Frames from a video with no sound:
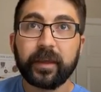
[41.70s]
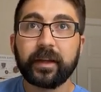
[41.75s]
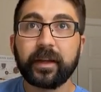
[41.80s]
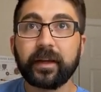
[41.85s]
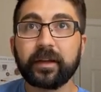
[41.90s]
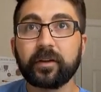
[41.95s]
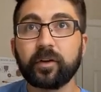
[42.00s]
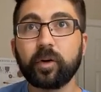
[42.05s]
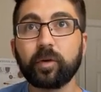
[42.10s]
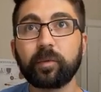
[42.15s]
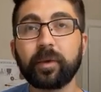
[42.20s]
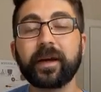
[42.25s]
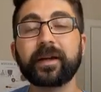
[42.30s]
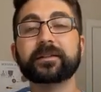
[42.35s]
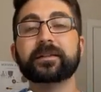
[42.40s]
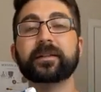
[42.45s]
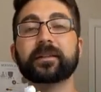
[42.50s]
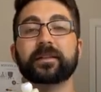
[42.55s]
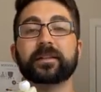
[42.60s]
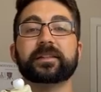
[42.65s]
And I go
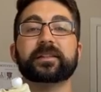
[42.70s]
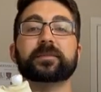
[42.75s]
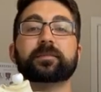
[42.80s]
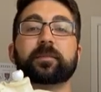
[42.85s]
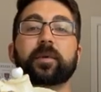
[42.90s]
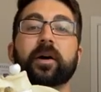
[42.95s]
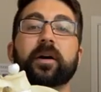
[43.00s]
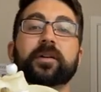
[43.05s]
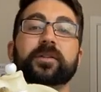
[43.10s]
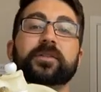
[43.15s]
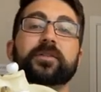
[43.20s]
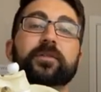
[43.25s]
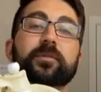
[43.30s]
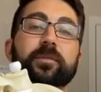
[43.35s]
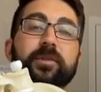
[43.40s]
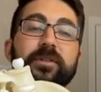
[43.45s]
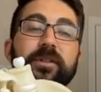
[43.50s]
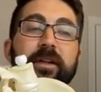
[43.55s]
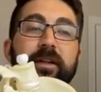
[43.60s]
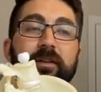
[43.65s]
back to this posture
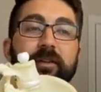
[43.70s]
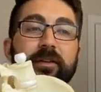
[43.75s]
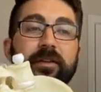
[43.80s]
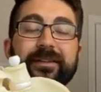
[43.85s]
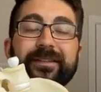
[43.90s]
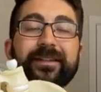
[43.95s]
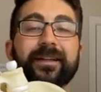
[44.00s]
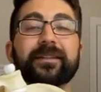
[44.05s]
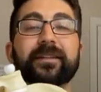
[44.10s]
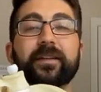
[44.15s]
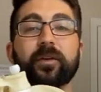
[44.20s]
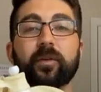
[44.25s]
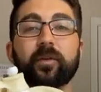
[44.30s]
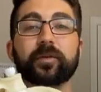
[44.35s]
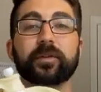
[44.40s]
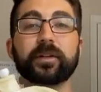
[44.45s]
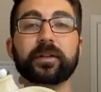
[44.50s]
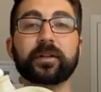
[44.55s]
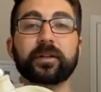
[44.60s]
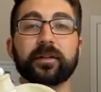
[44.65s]
in particular. It's not the
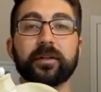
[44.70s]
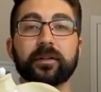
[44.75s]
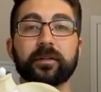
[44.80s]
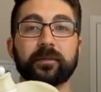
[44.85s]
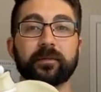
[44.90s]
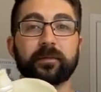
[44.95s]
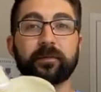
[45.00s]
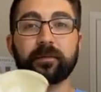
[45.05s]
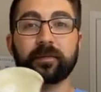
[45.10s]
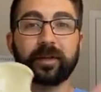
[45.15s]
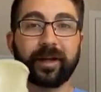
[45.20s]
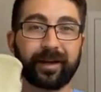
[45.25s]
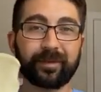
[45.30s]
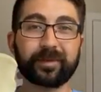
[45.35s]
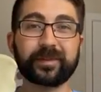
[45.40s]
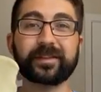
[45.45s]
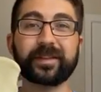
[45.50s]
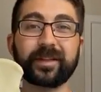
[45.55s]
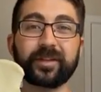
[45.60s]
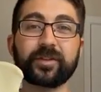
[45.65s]
only
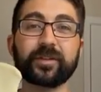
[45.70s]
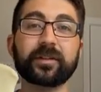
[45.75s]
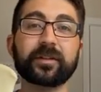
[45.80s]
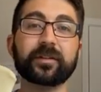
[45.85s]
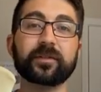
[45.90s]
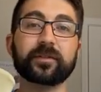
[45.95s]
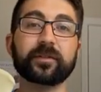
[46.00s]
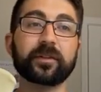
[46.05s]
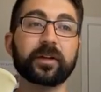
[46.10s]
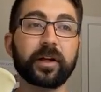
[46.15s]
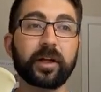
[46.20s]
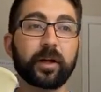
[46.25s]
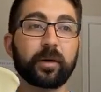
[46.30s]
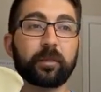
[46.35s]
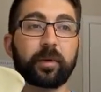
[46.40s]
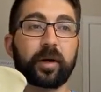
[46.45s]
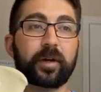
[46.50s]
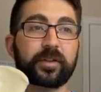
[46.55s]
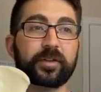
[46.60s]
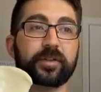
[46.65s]
compensation or
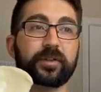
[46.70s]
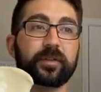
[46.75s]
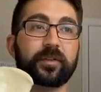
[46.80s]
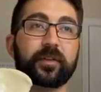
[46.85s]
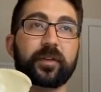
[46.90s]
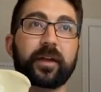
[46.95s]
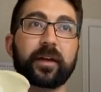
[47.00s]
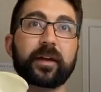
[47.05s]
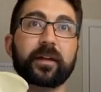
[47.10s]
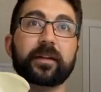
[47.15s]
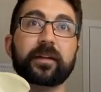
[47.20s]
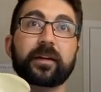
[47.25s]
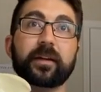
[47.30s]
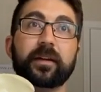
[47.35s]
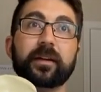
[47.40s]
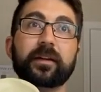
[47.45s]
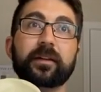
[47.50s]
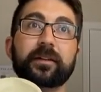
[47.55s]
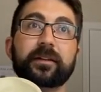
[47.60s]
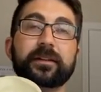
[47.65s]
posture that
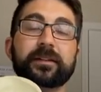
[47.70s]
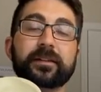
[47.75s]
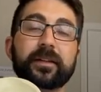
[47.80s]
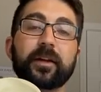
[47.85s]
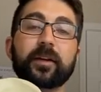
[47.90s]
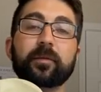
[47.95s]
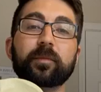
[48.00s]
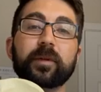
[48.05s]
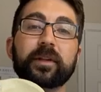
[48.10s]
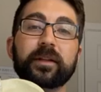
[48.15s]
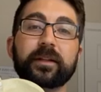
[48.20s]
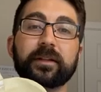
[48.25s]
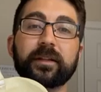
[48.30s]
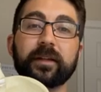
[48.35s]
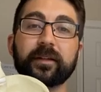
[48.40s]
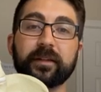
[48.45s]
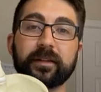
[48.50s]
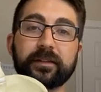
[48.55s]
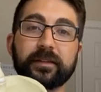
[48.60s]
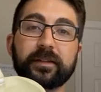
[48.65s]
is there, but
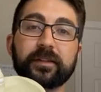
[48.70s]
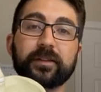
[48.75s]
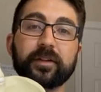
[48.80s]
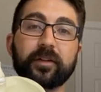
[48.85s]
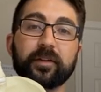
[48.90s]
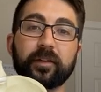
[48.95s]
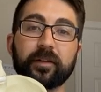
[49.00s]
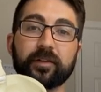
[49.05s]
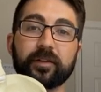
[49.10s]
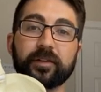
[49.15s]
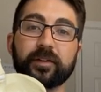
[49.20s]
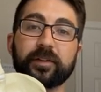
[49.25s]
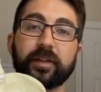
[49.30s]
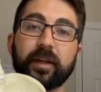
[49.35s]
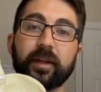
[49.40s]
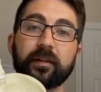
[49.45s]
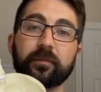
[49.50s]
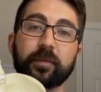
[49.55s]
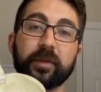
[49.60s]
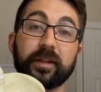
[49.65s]
I think it's easier to
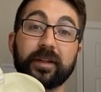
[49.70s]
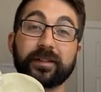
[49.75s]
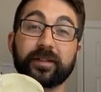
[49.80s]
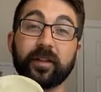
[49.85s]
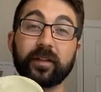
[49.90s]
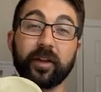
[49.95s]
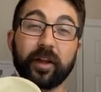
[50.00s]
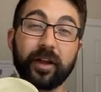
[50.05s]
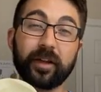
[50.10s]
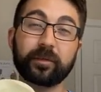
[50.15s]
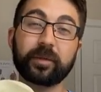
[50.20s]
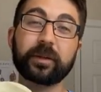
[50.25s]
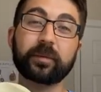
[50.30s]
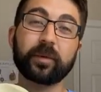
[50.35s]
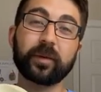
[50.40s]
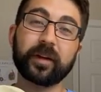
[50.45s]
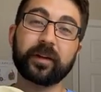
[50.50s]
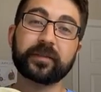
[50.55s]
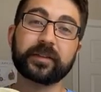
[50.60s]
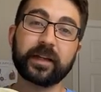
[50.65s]
understand because a lot of
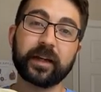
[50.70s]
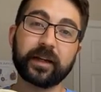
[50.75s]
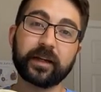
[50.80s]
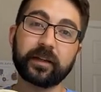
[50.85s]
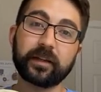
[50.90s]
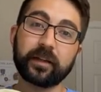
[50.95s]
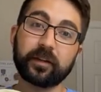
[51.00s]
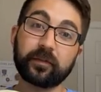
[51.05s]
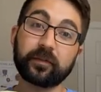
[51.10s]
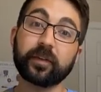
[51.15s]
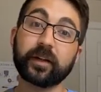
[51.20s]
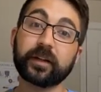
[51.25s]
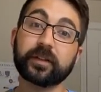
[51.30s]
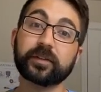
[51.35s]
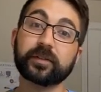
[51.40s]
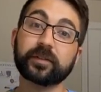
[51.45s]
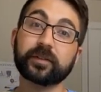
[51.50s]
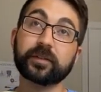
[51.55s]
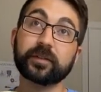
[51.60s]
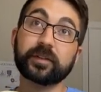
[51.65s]
people have tight hip
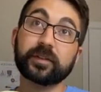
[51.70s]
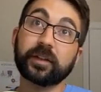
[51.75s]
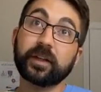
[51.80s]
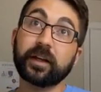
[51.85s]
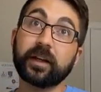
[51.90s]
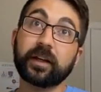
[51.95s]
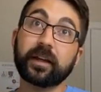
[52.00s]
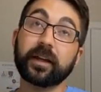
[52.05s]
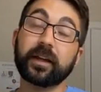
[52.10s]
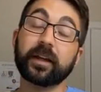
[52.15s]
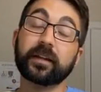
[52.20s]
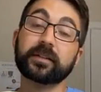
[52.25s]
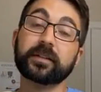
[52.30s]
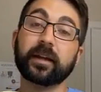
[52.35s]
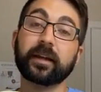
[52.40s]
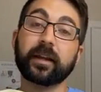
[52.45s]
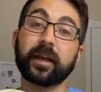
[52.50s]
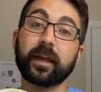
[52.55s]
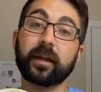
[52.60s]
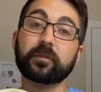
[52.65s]
flexors and
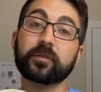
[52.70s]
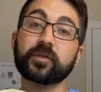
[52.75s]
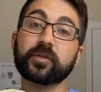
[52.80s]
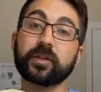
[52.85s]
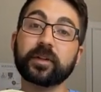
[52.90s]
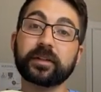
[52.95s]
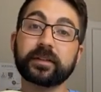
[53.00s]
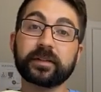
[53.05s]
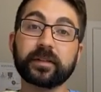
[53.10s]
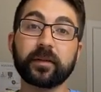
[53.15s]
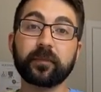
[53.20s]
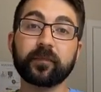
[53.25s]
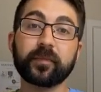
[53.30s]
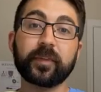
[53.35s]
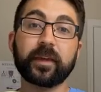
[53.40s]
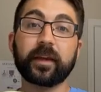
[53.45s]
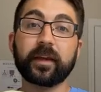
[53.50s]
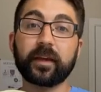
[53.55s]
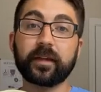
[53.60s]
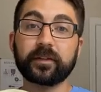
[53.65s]
tight hamstrings.
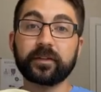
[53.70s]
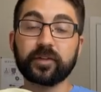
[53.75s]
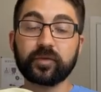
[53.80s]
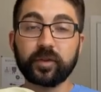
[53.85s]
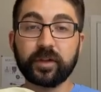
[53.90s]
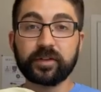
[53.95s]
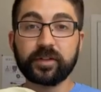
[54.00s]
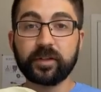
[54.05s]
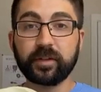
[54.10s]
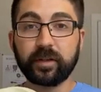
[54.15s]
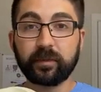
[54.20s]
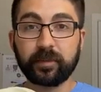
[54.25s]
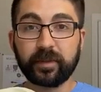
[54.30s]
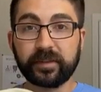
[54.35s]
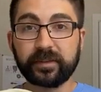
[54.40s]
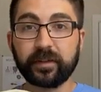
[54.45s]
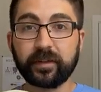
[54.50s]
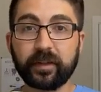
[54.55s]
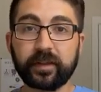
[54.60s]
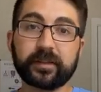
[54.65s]
And stretching them
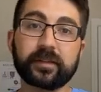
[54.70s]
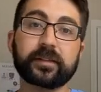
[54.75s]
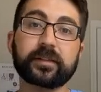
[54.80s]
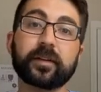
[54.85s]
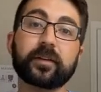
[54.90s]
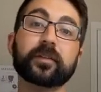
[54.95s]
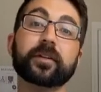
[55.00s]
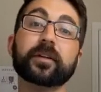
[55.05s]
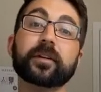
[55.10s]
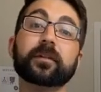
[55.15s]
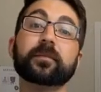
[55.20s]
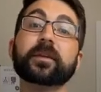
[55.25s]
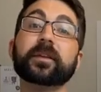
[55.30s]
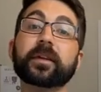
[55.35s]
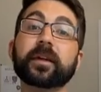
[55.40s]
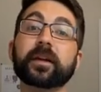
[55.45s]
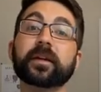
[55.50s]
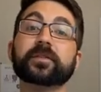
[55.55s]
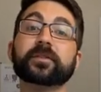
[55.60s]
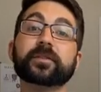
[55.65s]
isn't necessarily going to be
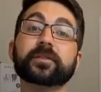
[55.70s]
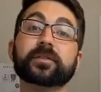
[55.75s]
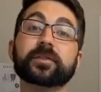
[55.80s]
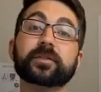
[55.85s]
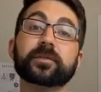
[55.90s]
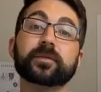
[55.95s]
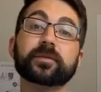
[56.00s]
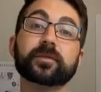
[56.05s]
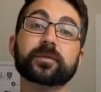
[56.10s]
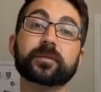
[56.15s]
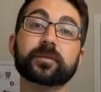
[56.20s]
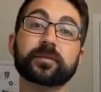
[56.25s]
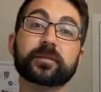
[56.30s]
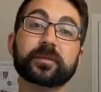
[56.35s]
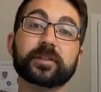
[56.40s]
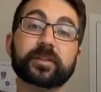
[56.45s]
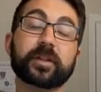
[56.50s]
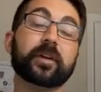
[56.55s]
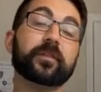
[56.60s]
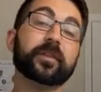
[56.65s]
the answer to
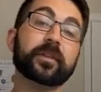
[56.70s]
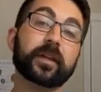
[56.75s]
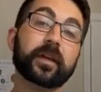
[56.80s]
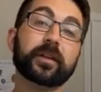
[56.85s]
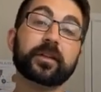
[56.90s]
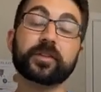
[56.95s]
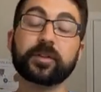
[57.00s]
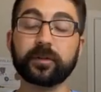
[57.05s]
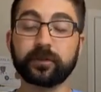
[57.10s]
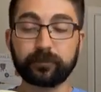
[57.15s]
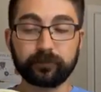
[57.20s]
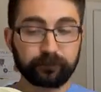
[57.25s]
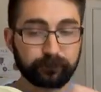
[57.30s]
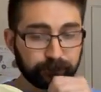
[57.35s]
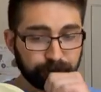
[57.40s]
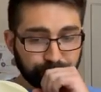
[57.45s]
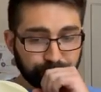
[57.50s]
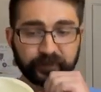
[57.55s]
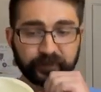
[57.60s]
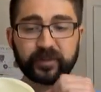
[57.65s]
solving that issue.
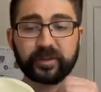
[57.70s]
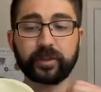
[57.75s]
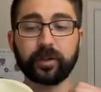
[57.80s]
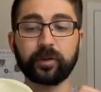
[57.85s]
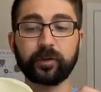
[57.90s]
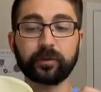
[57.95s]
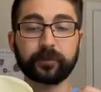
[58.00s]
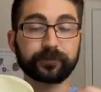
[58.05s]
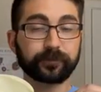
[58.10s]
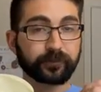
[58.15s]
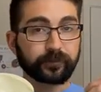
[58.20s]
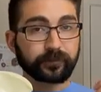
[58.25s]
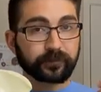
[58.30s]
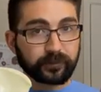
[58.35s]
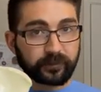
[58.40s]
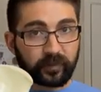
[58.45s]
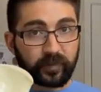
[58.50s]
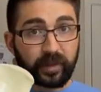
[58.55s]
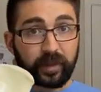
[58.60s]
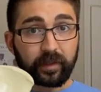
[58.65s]
So
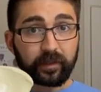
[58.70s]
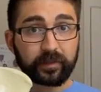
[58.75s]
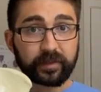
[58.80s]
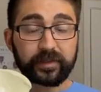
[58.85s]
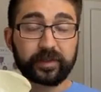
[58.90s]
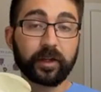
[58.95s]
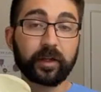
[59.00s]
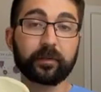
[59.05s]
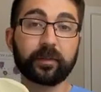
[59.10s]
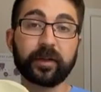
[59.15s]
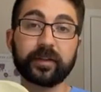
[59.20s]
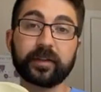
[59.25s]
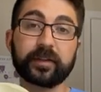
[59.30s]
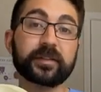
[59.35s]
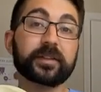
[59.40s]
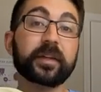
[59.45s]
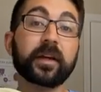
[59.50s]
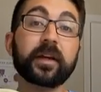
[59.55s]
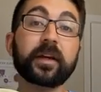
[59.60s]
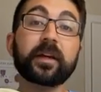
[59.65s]
let's talk about
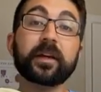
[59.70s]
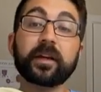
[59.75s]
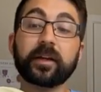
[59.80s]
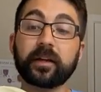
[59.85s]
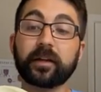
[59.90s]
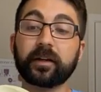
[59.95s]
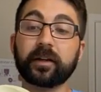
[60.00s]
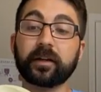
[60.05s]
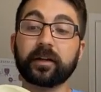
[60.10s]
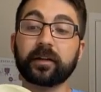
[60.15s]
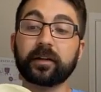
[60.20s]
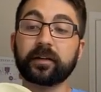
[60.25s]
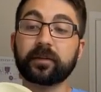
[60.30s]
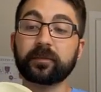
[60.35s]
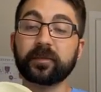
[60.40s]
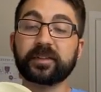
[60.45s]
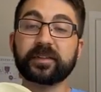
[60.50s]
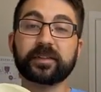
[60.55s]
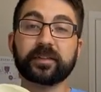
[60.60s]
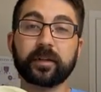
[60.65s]
this.
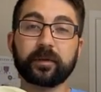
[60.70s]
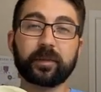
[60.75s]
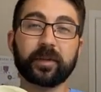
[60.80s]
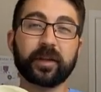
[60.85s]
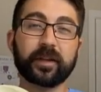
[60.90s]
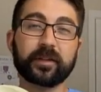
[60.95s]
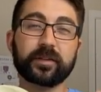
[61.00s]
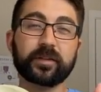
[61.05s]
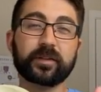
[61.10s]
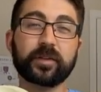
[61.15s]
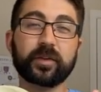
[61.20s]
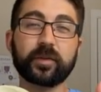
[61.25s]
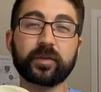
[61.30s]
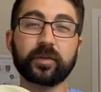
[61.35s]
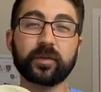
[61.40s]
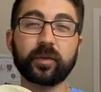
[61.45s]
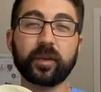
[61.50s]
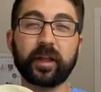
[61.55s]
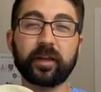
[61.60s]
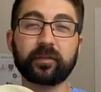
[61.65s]
This is going to be like
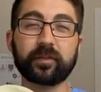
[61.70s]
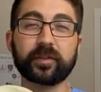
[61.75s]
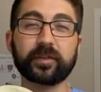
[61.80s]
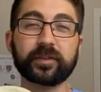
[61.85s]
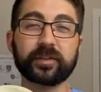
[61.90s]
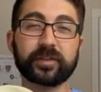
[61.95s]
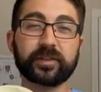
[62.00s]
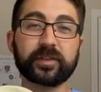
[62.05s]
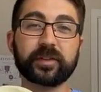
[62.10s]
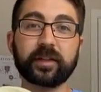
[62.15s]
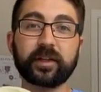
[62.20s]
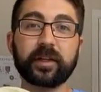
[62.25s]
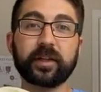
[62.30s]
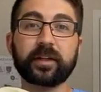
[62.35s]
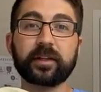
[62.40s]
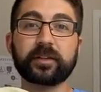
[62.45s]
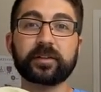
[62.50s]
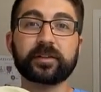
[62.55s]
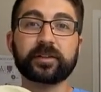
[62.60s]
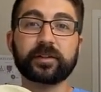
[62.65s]
two levels,
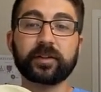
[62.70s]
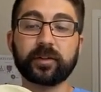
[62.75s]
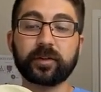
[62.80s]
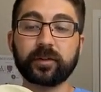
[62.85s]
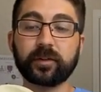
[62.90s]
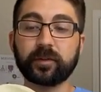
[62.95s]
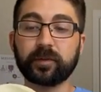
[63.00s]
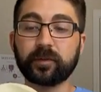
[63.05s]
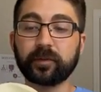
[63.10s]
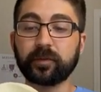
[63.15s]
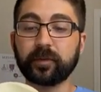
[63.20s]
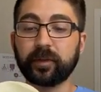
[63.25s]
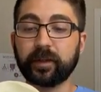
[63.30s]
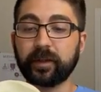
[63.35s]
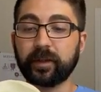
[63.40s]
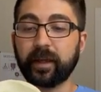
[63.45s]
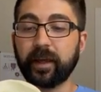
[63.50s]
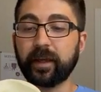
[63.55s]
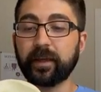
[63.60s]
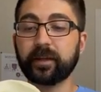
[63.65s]
so
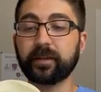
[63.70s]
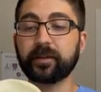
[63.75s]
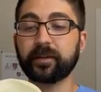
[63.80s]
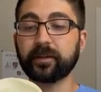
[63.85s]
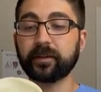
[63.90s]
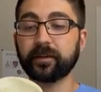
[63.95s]
hang in